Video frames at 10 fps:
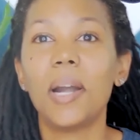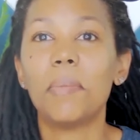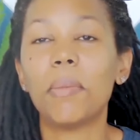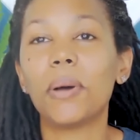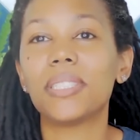
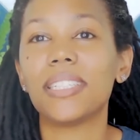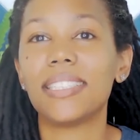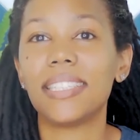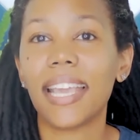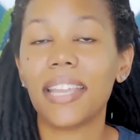Mimosa
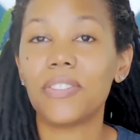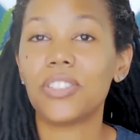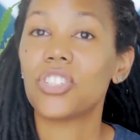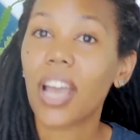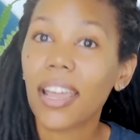is native to
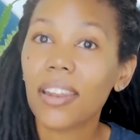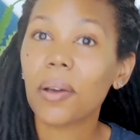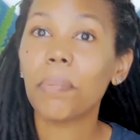China,